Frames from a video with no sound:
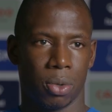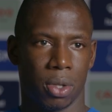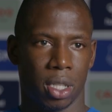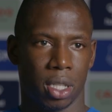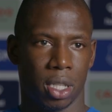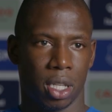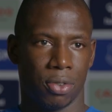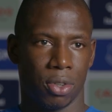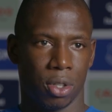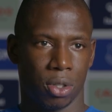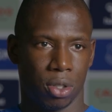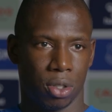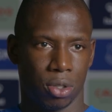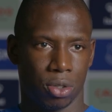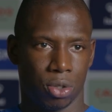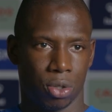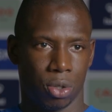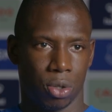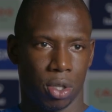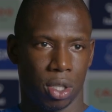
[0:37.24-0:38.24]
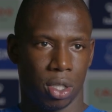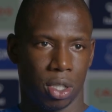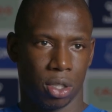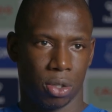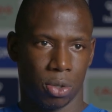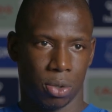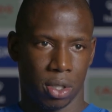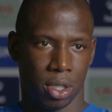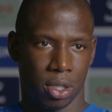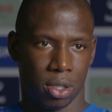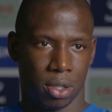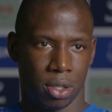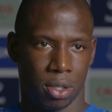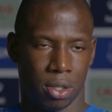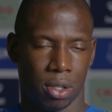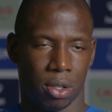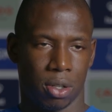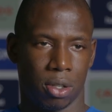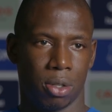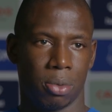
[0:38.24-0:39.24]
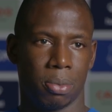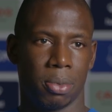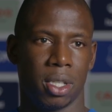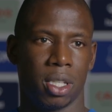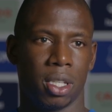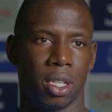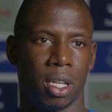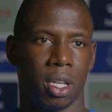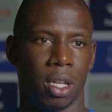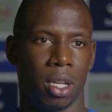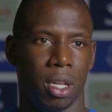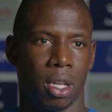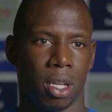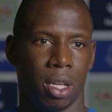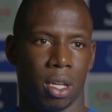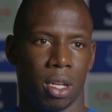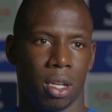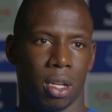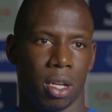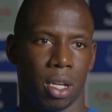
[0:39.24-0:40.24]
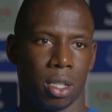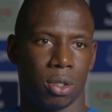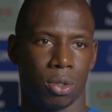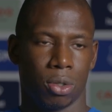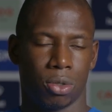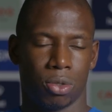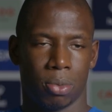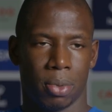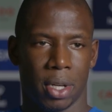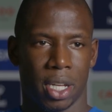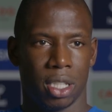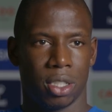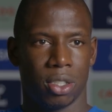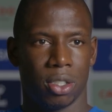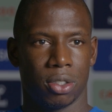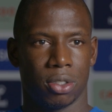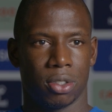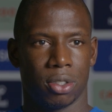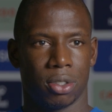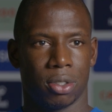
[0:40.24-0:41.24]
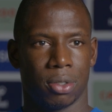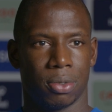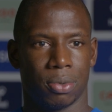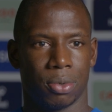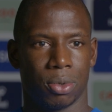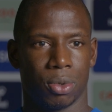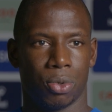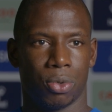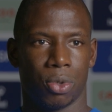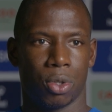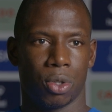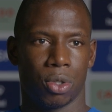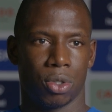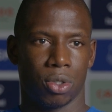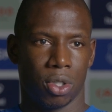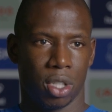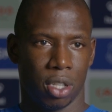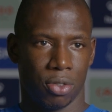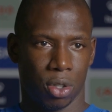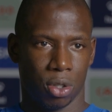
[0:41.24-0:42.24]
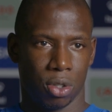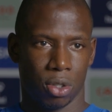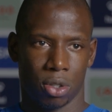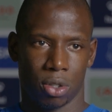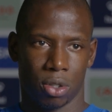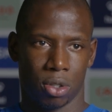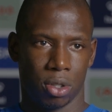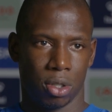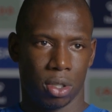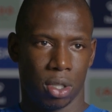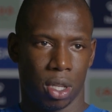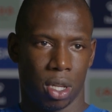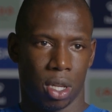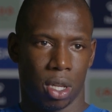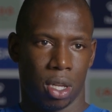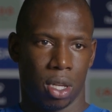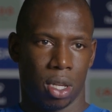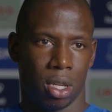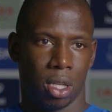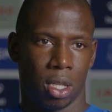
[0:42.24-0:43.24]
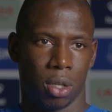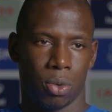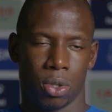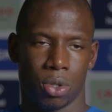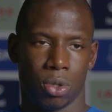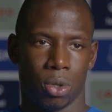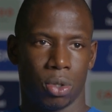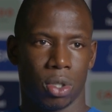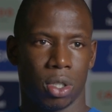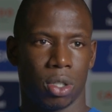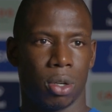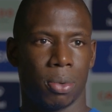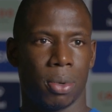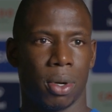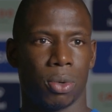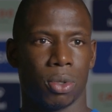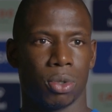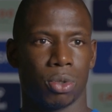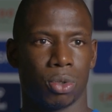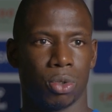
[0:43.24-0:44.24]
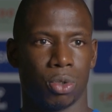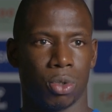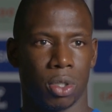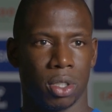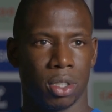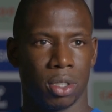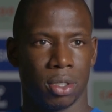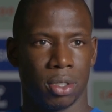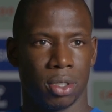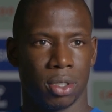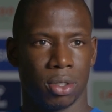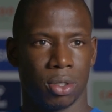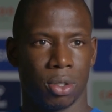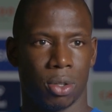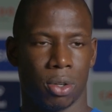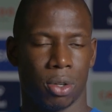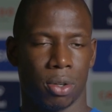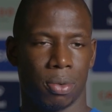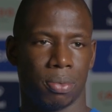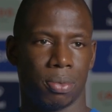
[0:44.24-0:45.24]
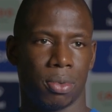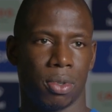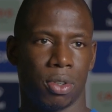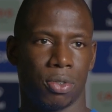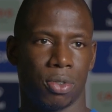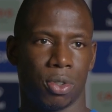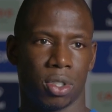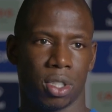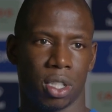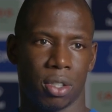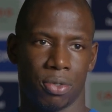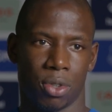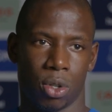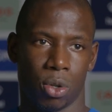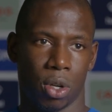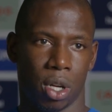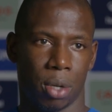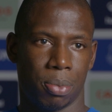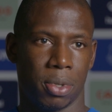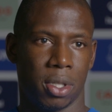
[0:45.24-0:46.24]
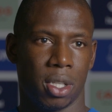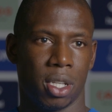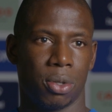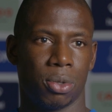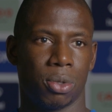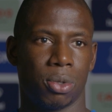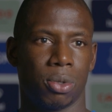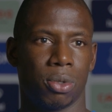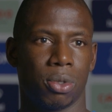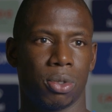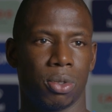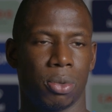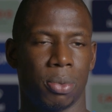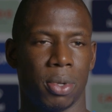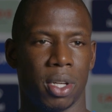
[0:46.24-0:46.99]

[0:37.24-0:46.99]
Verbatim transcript: when Everton showed an interest on me, I told to my agent to focus on Everton. On it was the only club I want to join. So of course I'm very happy now to, to